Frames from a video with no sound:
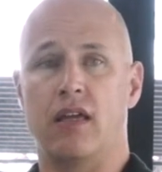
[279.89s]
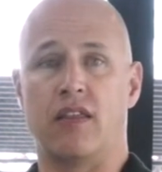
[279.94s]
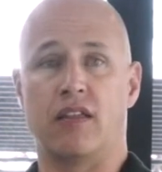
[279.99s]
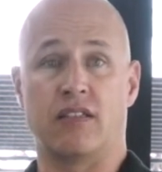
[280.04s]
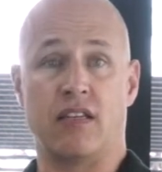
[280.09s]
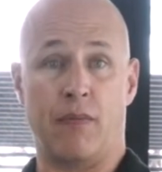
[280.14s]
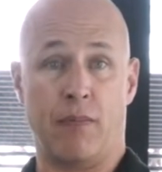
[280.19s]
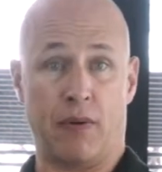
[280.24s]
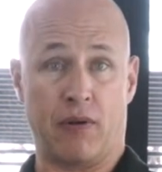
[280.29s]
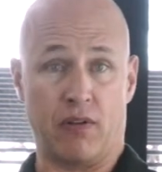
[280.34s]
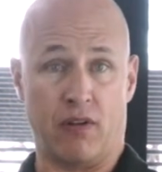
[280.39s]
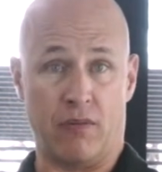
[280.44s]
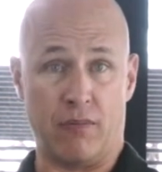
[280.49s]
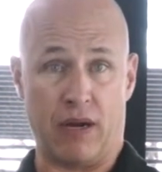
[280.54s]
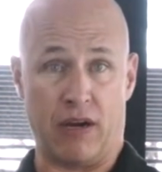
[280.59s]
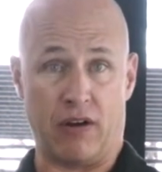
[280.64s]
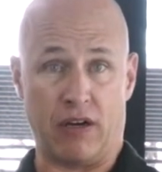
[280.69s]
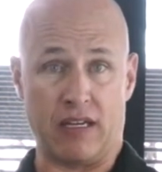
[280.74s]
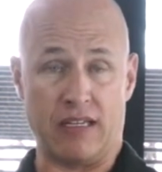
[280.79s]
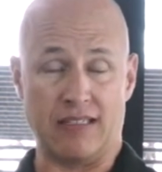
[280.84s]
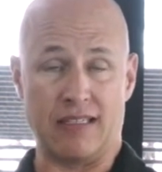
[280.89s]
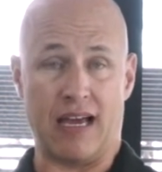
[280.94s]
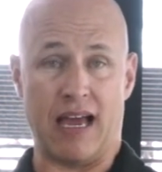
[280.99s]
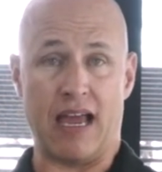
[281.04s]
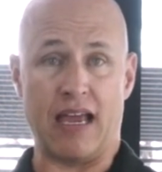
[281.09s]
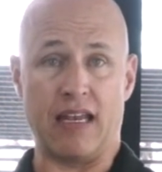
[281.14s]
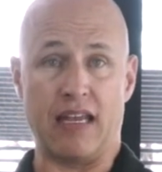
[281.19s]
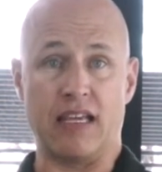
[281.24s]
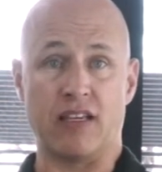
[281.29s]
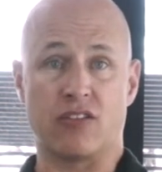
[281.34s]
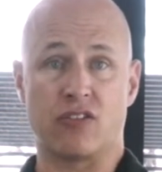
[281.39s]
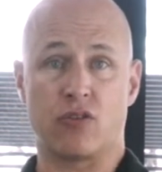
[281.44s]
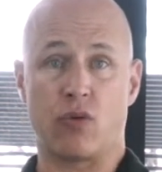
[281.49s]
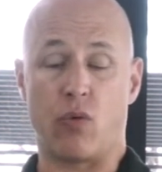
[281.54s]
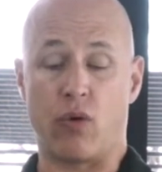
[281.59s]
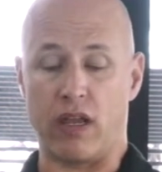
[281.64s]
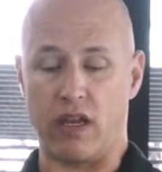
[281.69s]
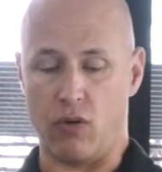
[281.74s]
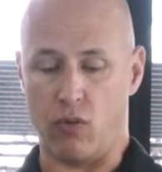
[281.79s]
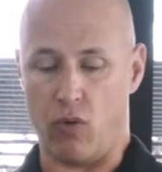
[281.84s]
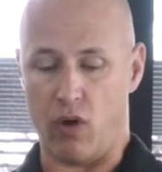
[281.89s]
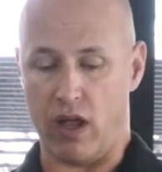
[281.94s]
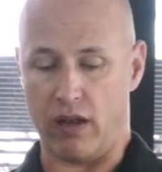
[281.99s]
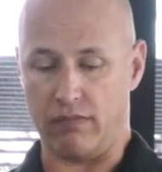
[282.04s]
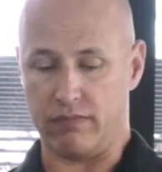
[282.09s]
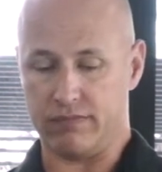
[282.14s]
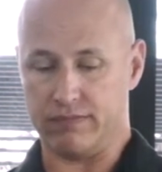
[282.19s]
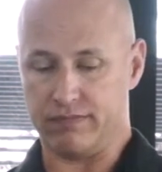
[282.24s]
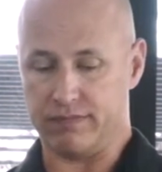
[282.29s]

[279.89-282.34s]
The typical American diet is 20-to-1.